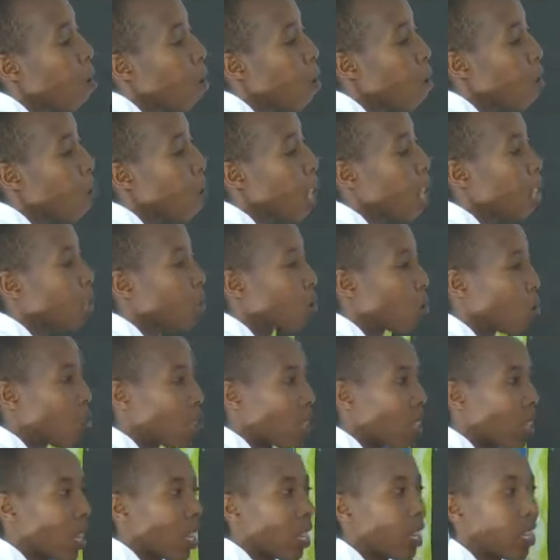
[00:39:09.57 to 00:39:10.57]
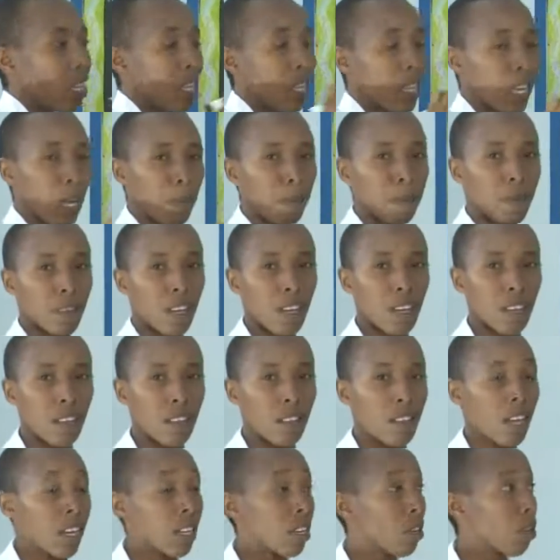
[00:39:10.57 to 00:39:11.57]
of a toxic
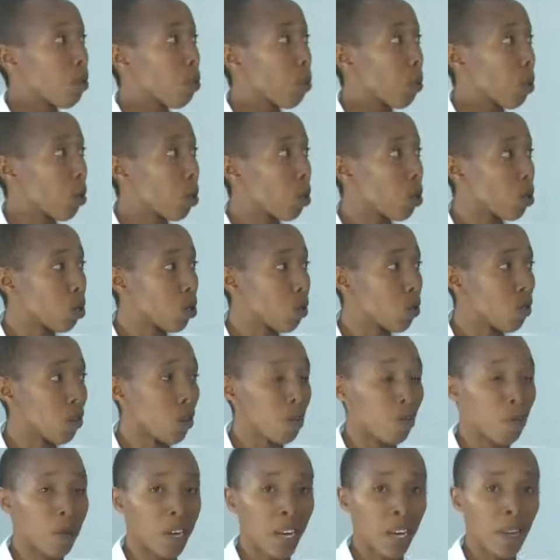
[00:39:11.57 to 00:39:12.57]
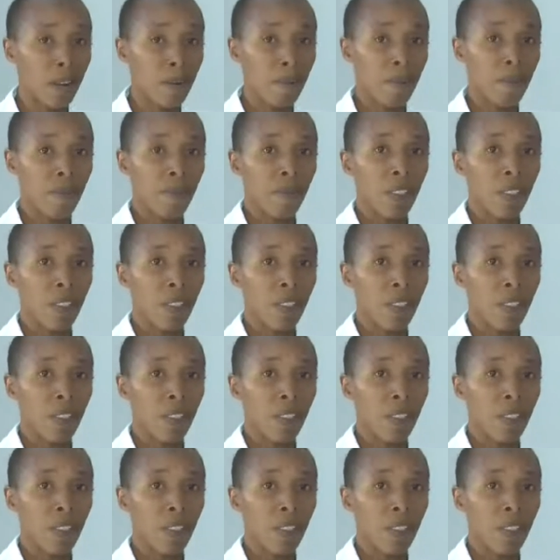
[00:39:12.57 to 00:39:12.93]
substance that is produced by